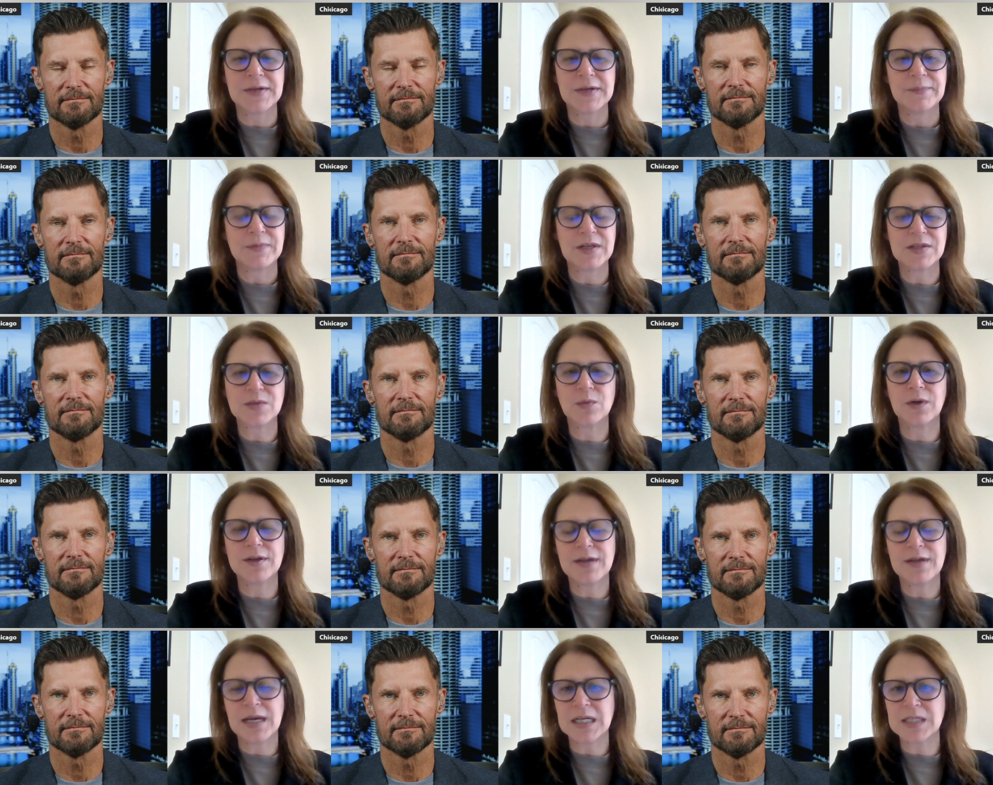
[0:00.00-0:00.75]
Speaker 1: As
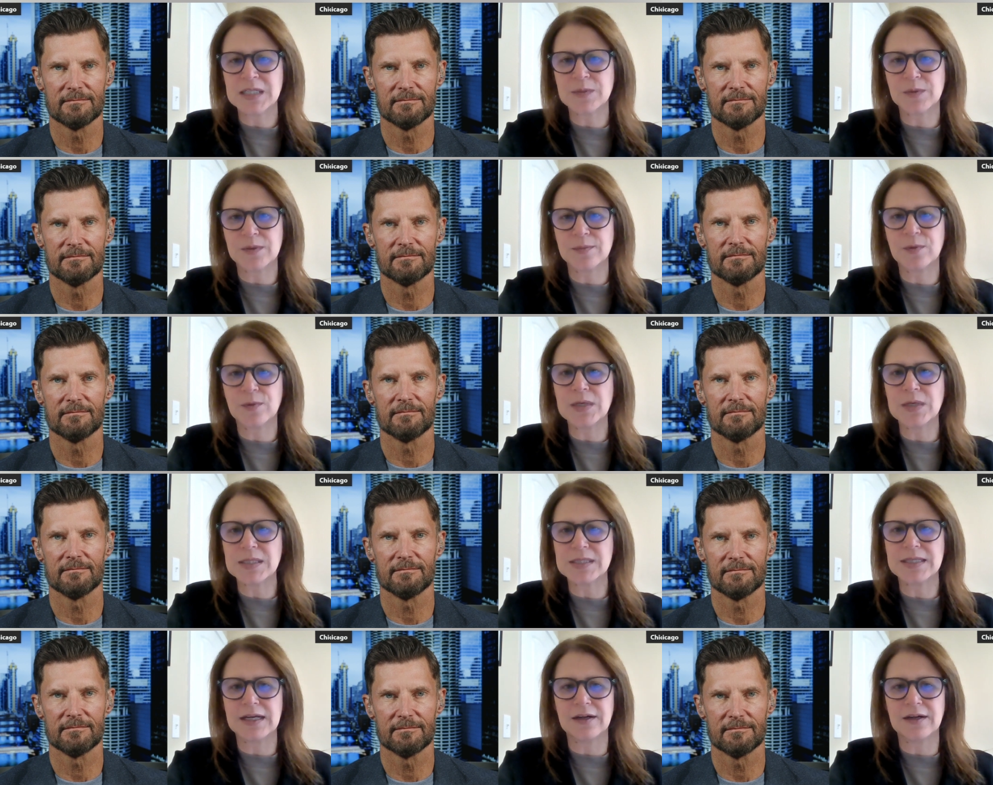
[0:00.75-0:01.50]
one expert
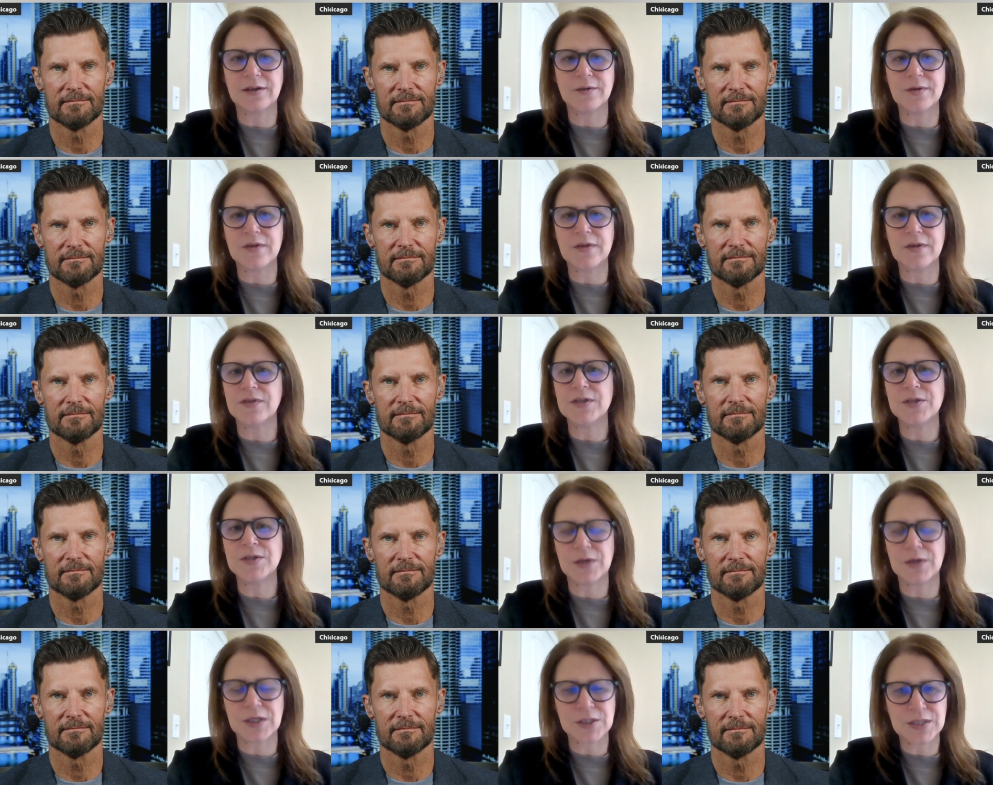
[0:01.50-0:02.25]
points out in the New
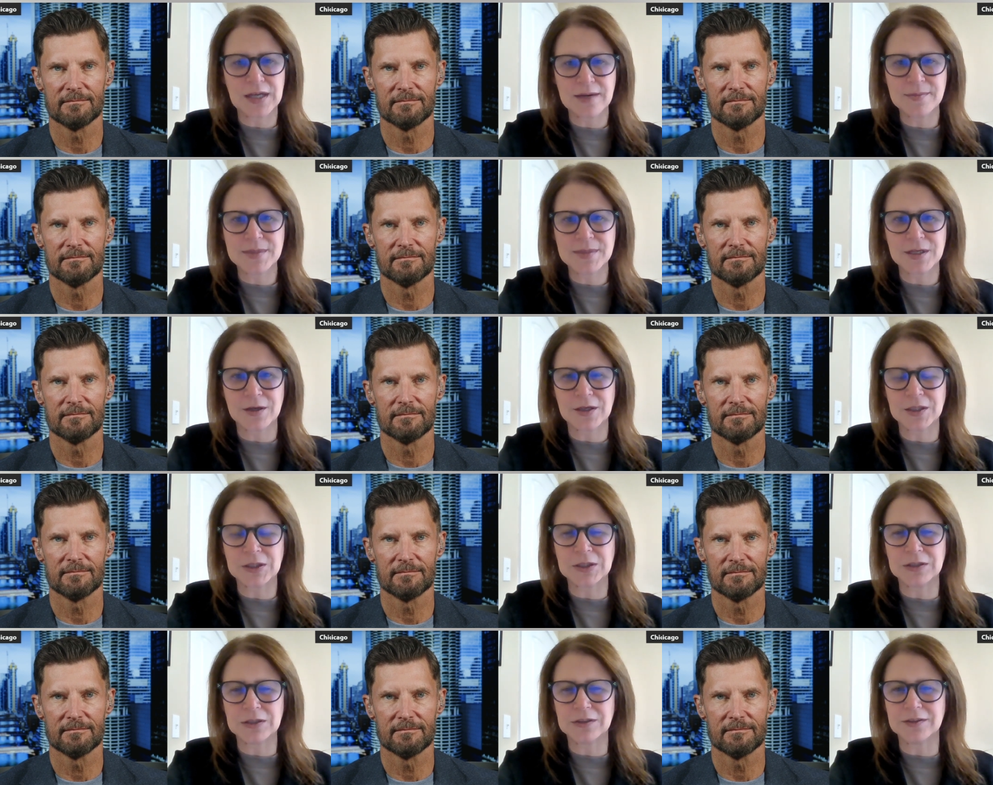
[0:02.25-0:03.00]
York Times
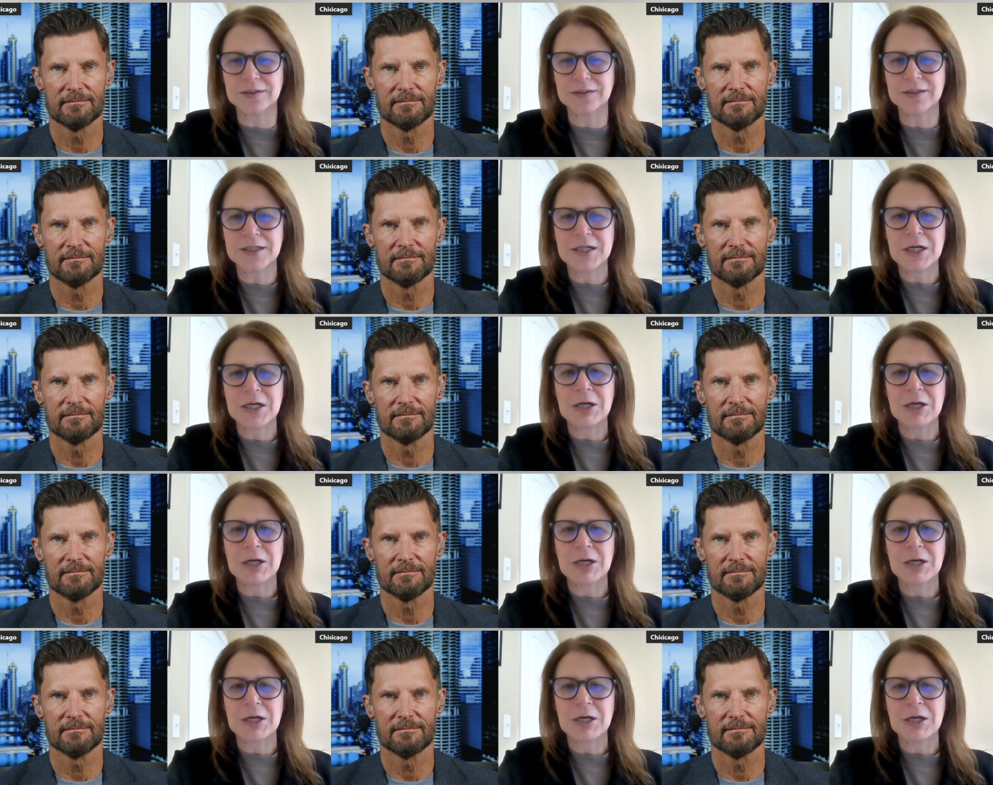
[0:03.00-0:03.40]
article,